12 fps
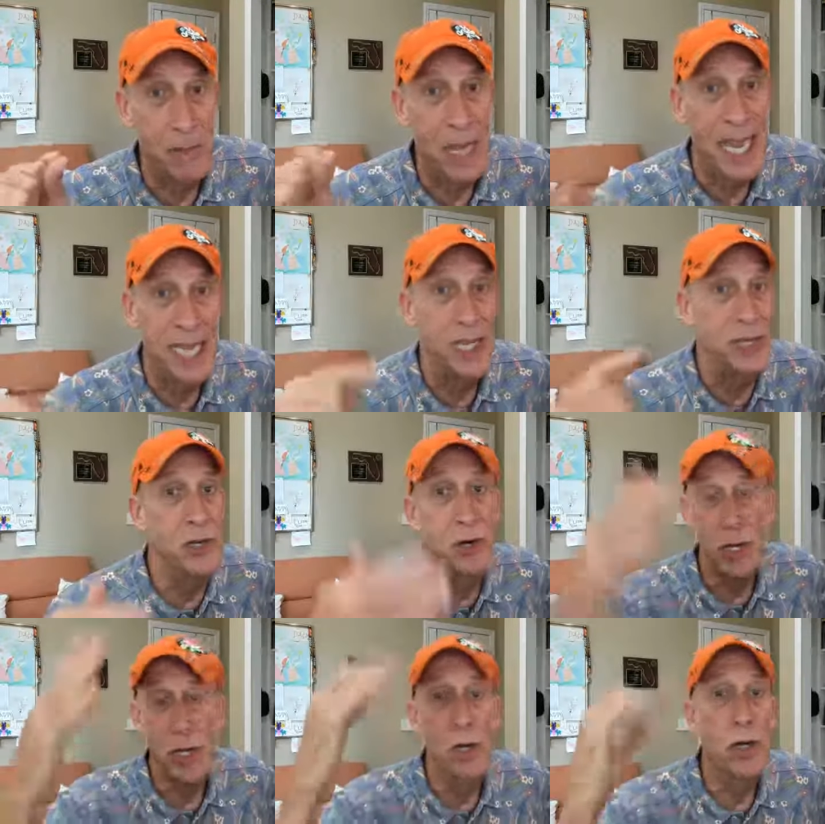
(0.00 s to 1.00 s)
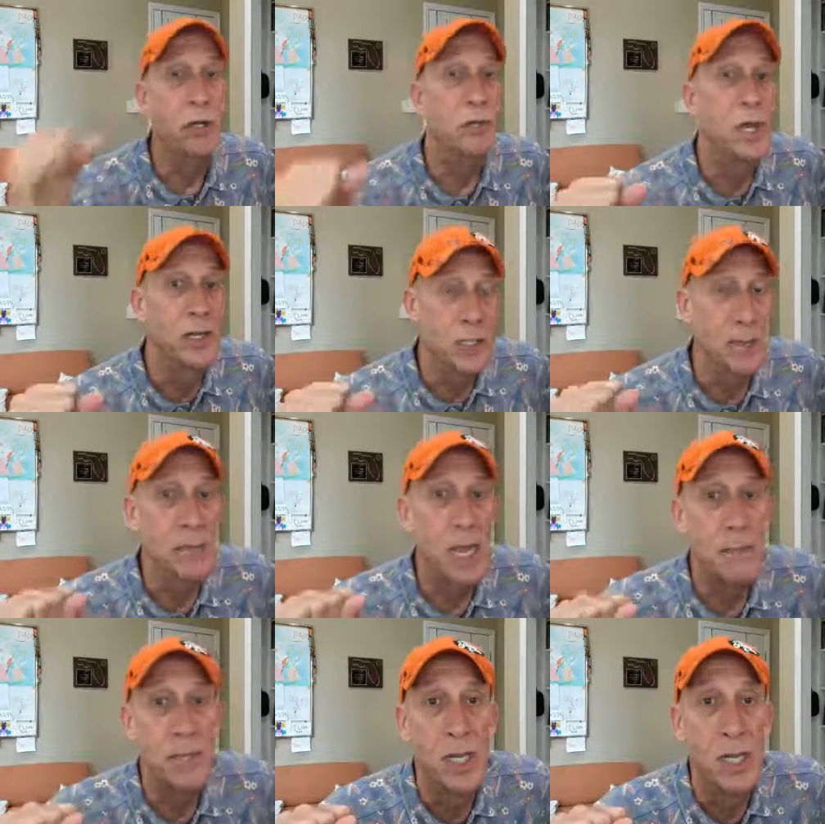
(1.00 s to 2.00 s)
pike. You can learn
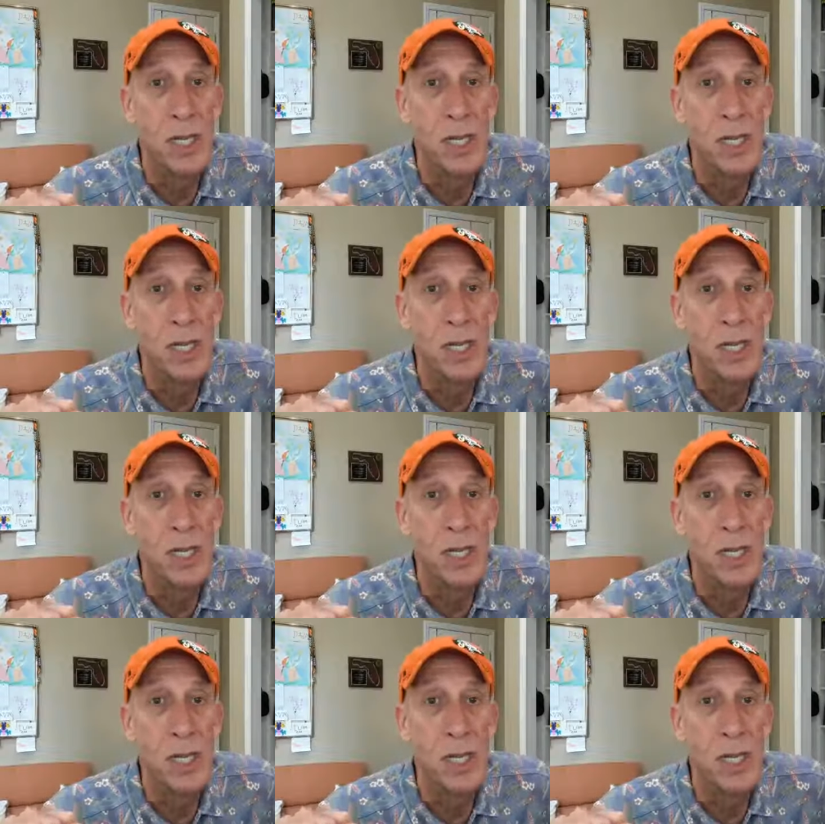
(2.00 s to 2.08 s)
sometimes